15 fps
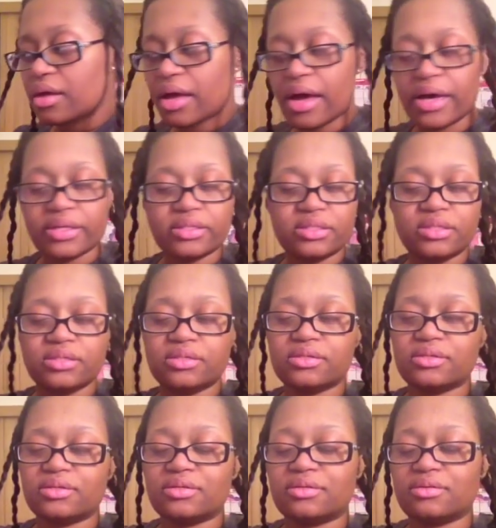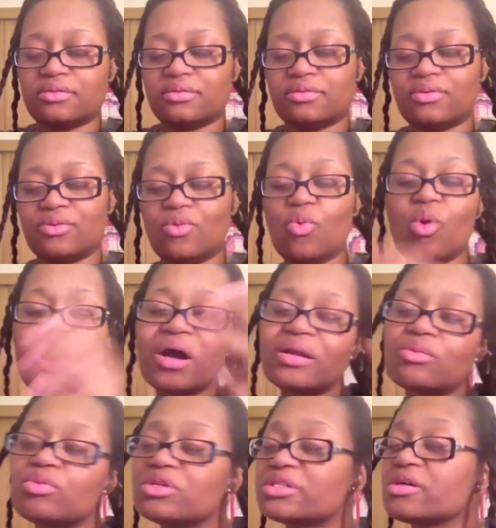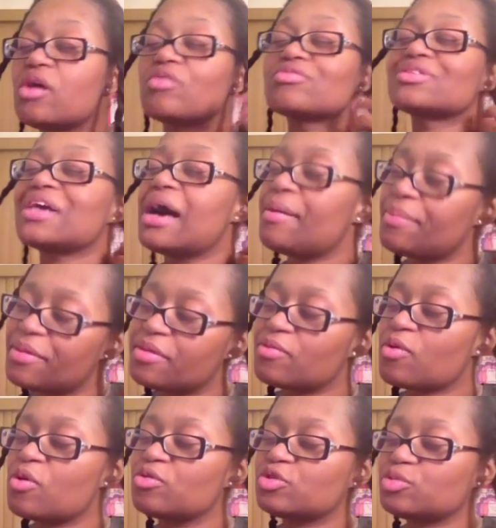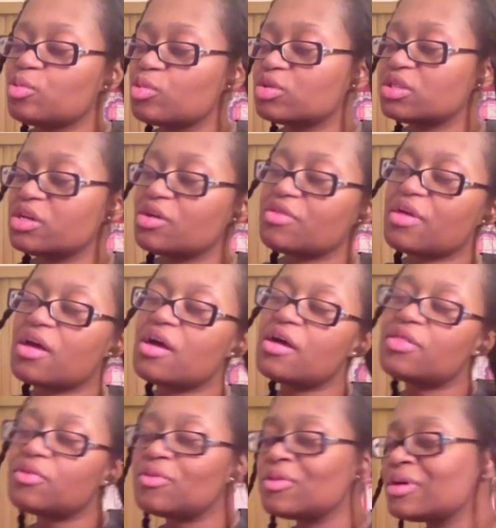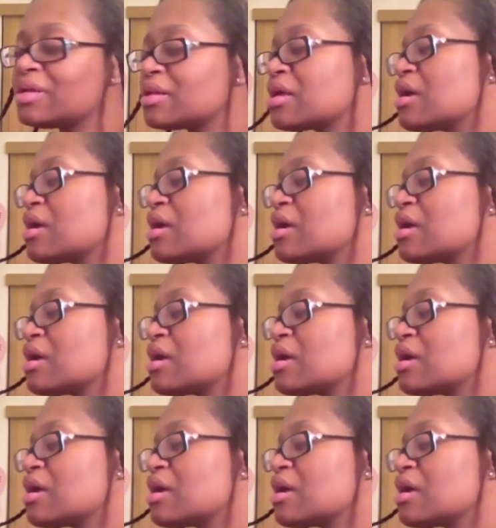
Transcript: I took one was on top of the Roach Motel, the other one